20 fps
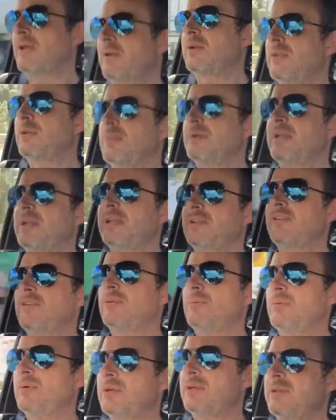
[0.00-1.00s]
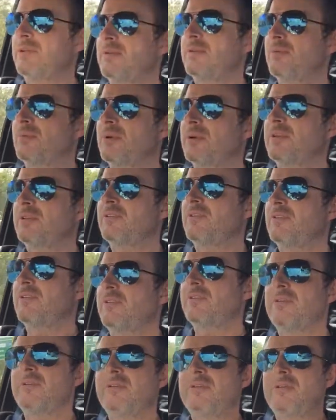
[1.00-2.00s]
a little bit, let's see what it
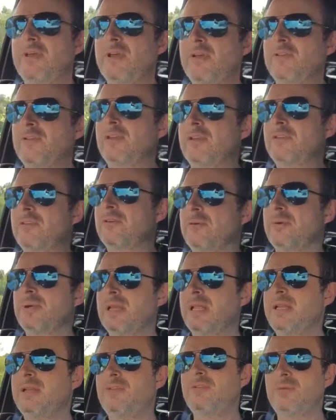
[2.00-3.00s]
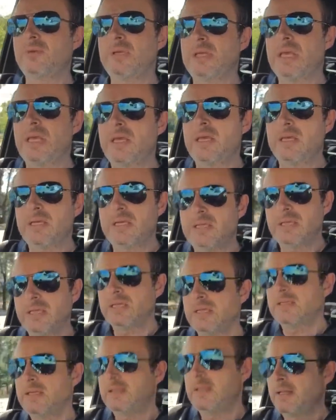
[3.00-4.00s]
tells us. So we get into a gear,
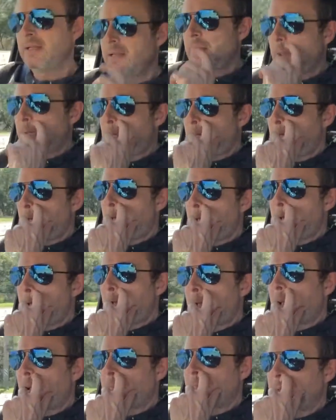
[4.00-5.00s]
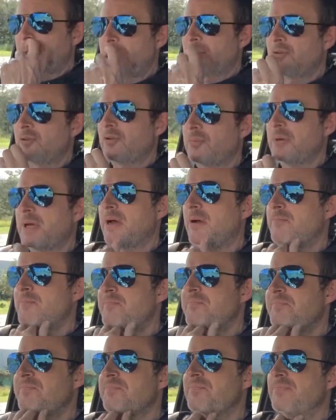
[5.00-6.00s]
come down to about
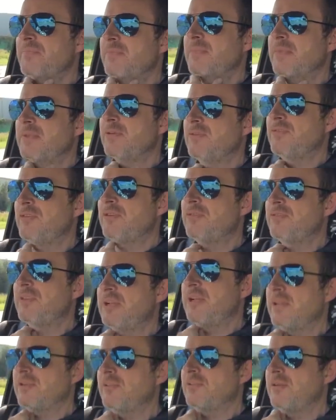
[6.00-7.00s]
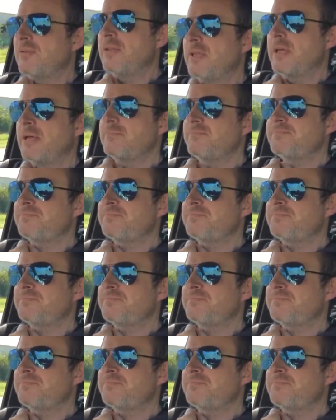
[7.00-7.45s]
50, let's do that,